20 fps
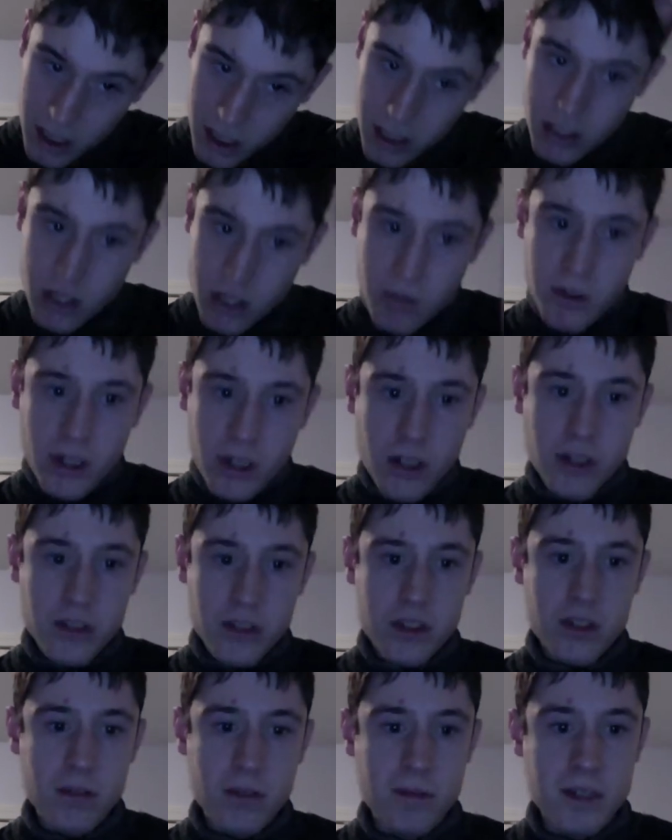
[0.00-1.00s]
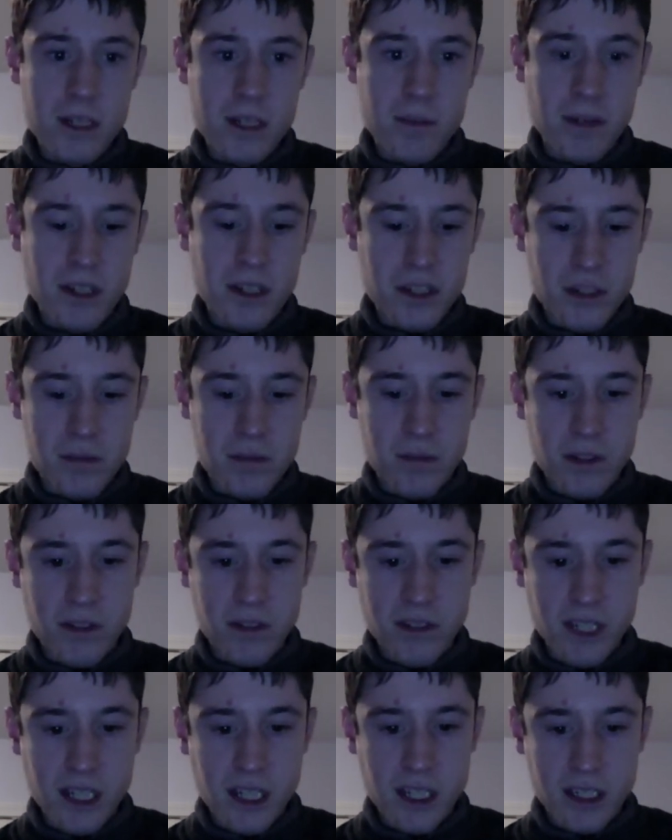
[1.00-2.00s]
Don't recall too much about this
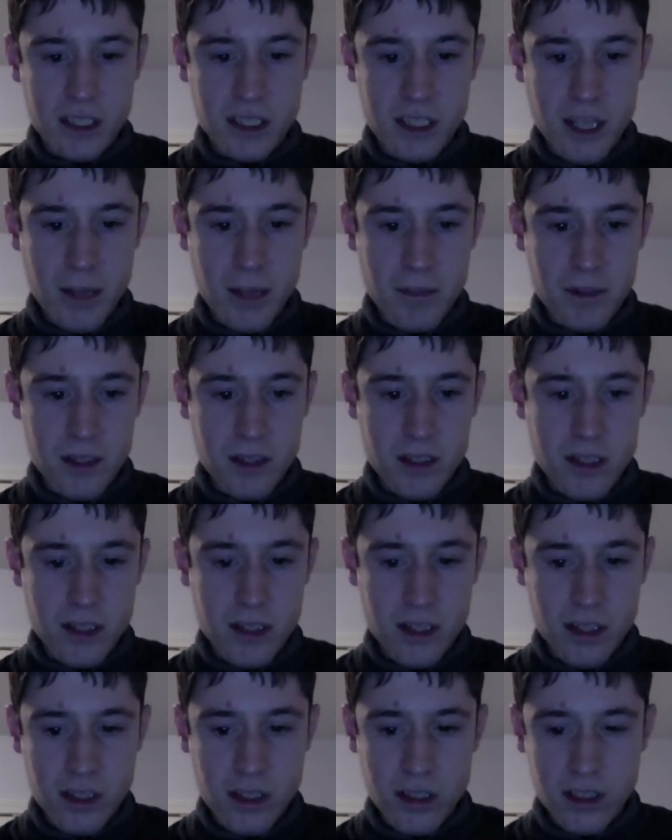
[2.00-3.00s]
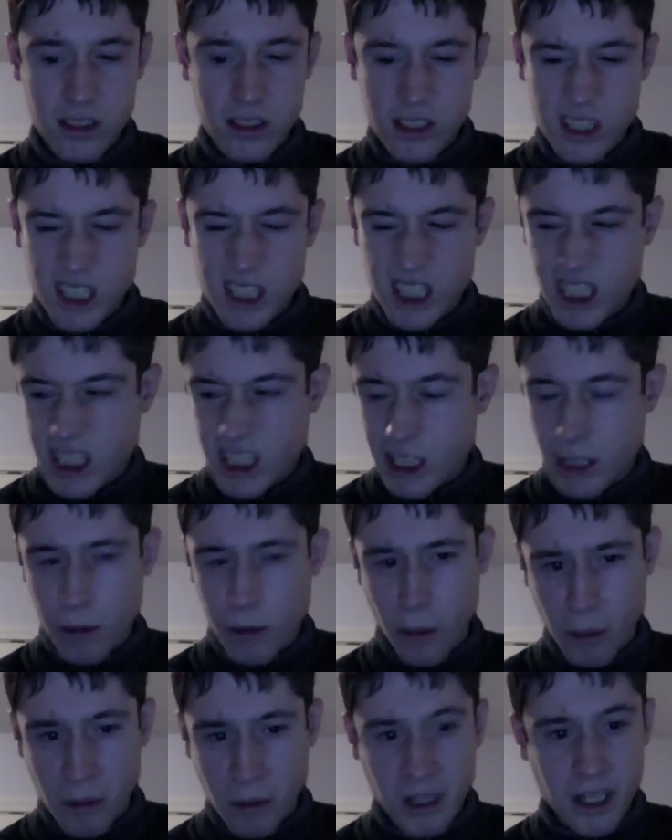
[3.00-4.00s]
movie, except there
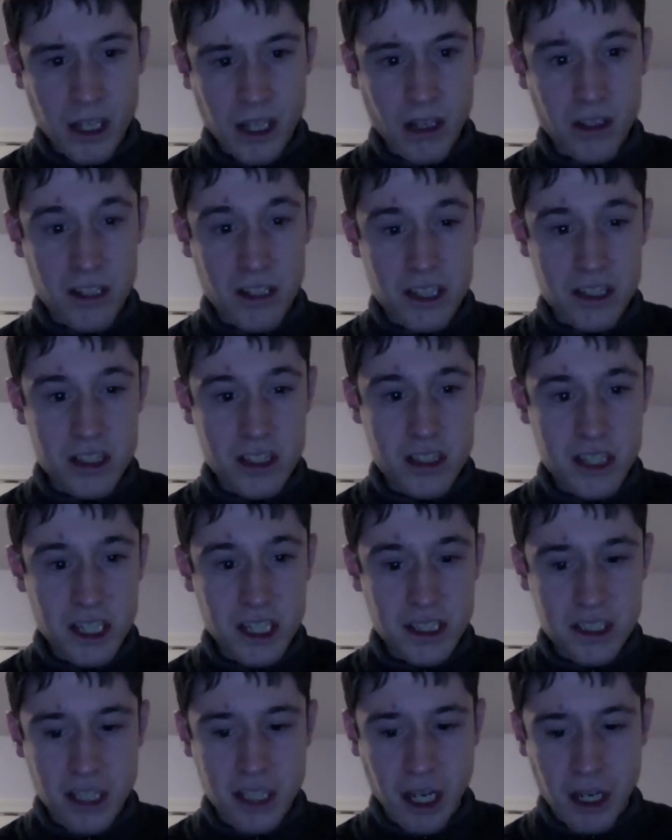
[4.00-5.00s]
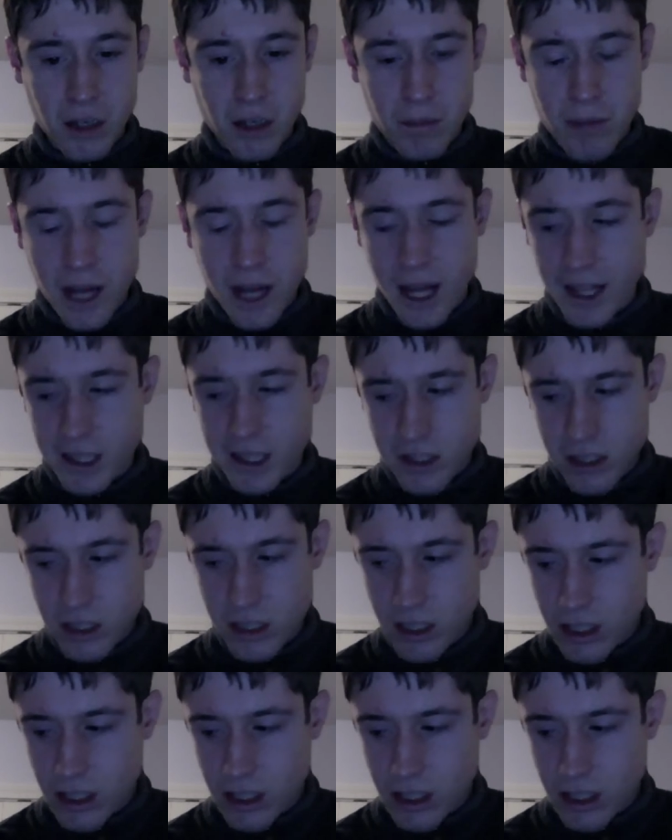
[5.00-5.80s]
were really only 6 psychopaths.